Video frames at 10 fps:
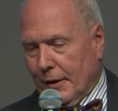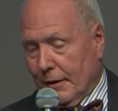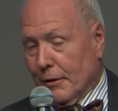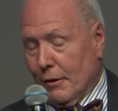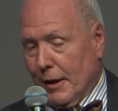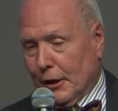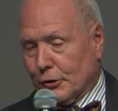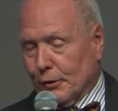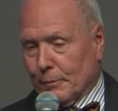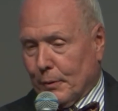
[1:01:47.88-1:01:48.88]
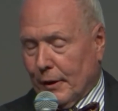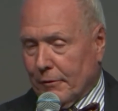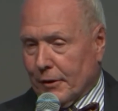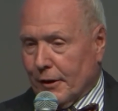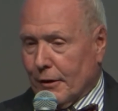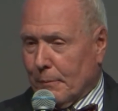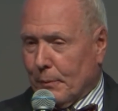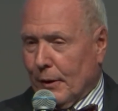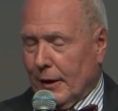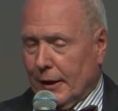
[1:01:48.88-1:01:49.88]
International Private
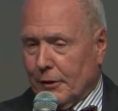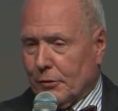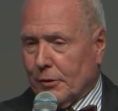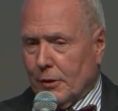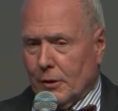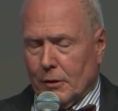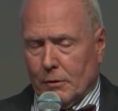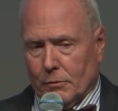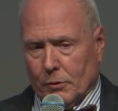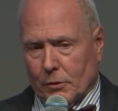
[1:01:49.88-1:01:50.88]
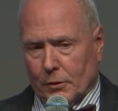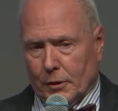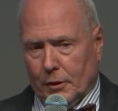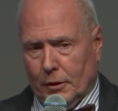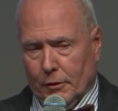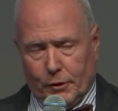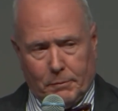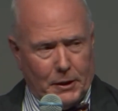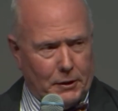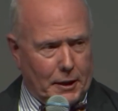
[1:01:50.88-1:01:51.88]
Enterprise for giving
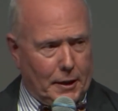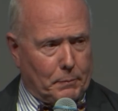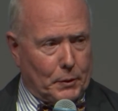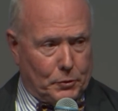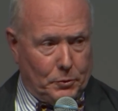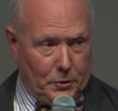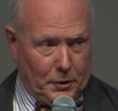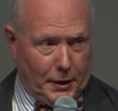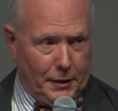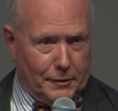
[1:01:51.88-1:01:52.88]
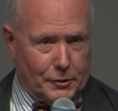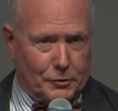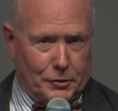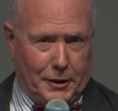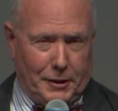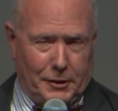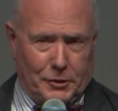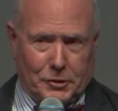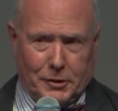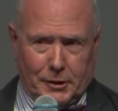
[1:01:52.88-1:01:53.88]
me the opportunity to say
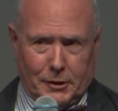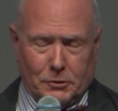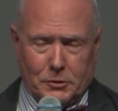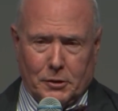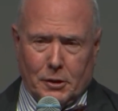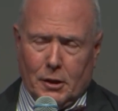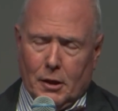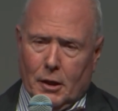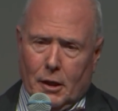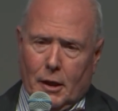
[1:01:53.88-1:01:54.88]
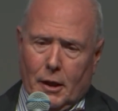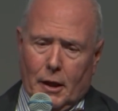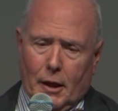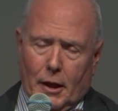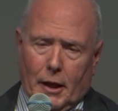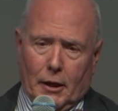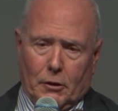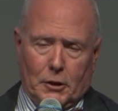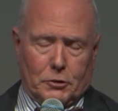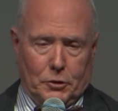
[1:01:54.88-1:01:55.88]
these things. And
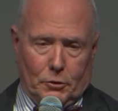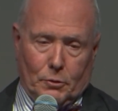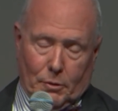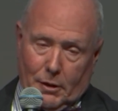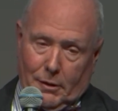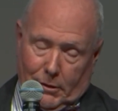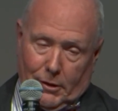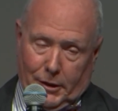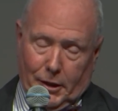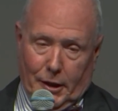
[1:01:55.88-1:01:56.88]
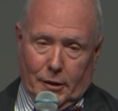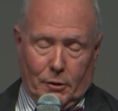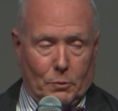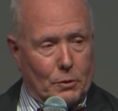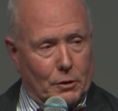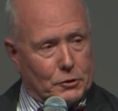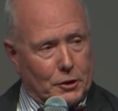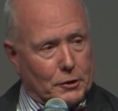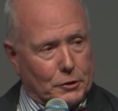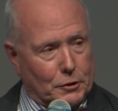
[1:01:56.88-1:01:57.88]
also, again, the World
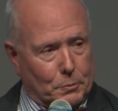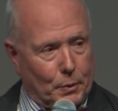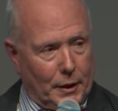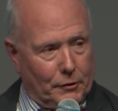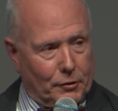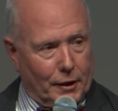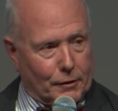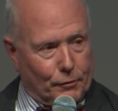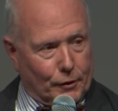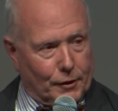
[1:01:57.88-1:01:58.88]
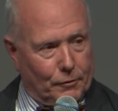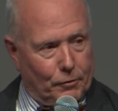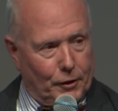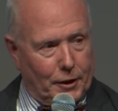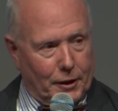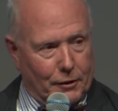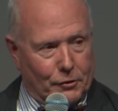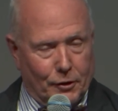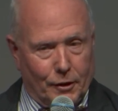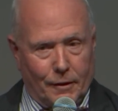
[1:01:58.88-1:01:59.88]
Justice Project for convening us
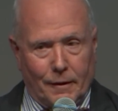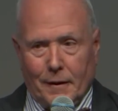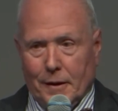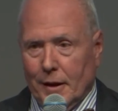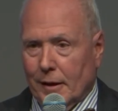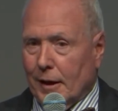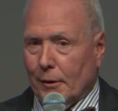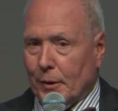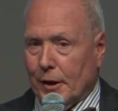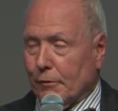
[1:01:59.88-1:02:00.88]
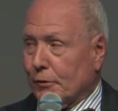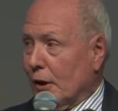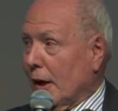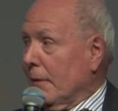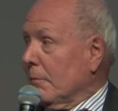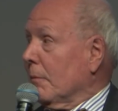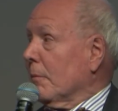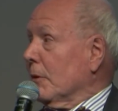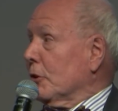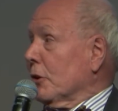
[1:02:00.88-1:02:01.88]
all. Now we have time,
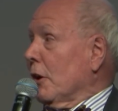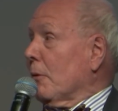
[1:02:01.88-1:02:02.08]
Michele,